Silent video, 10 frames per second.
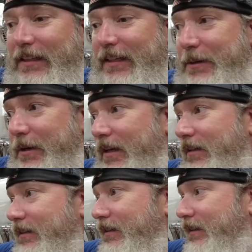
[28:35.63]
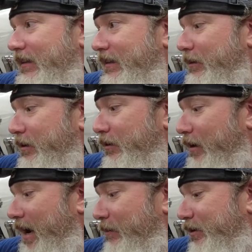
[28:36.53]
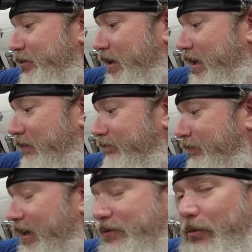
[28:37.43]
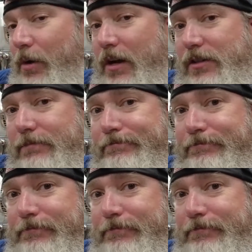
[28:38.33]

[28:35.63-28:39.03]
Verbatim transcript: anyway, uh, we're gonna wrap this one up. Thanks for watching.